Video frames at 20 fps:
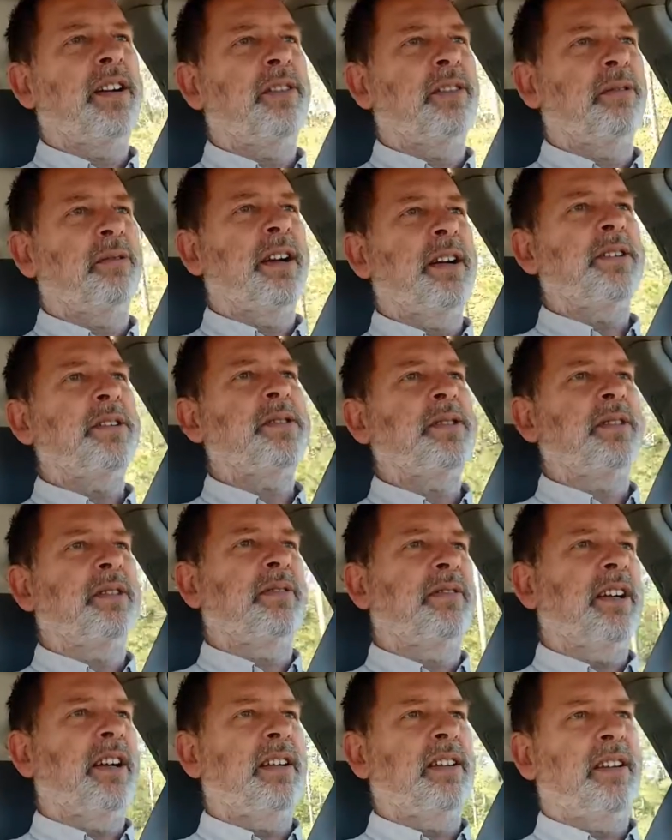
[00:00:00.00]
under
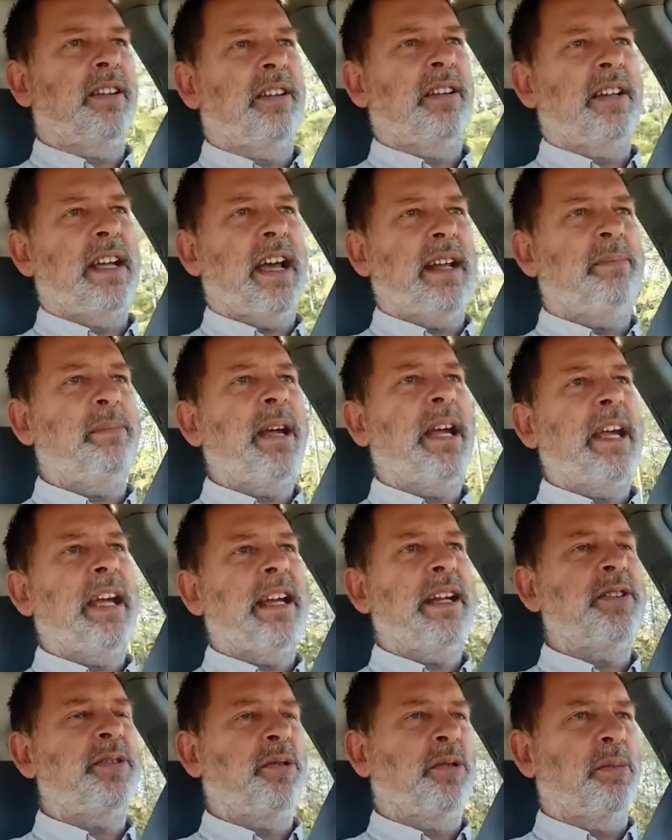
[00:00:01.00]
registered that
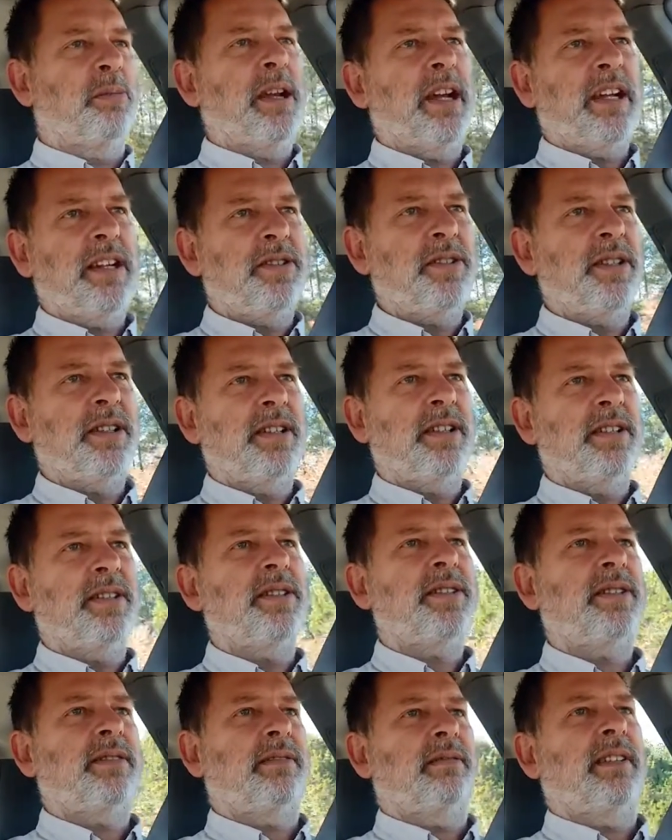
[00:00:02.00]
page or
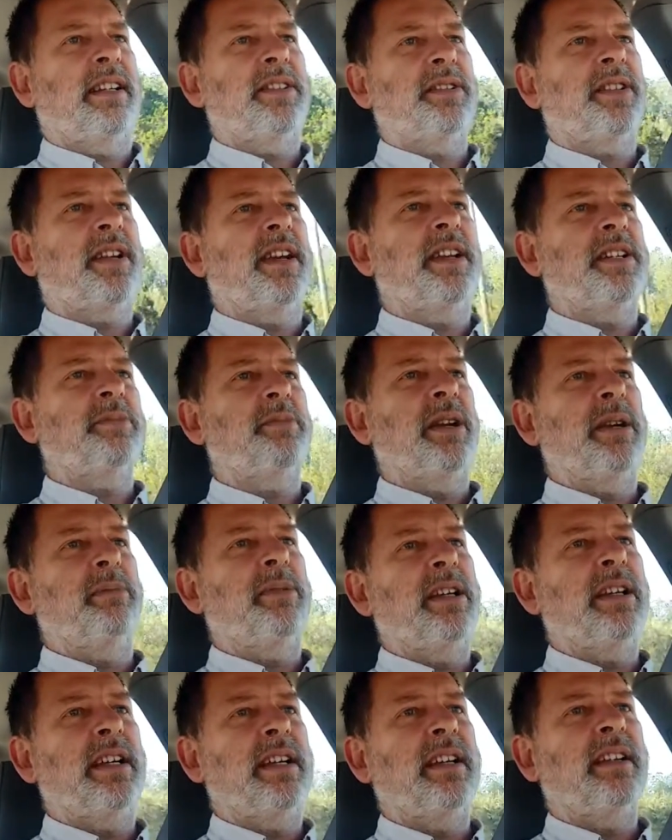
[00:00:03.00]
pages, as the case may
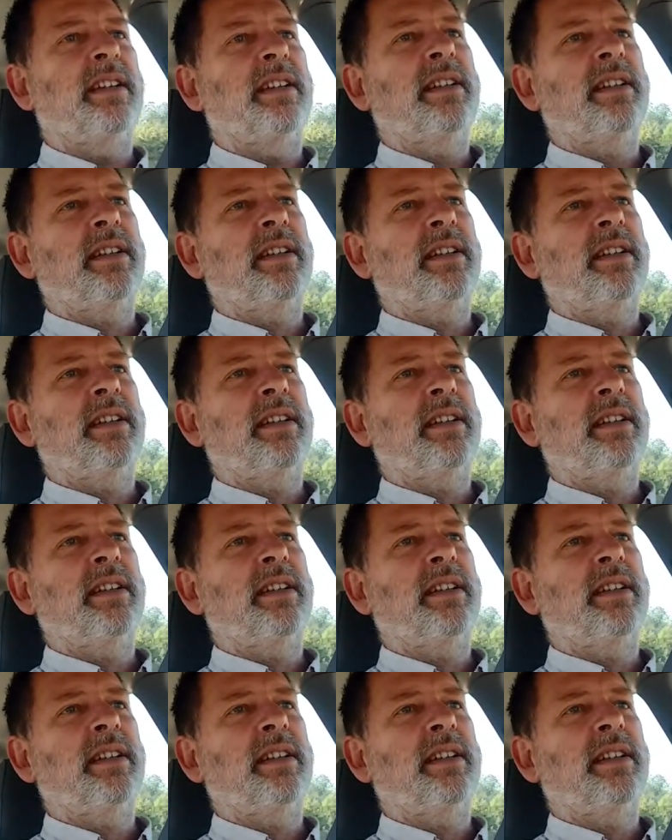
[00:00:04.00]
be,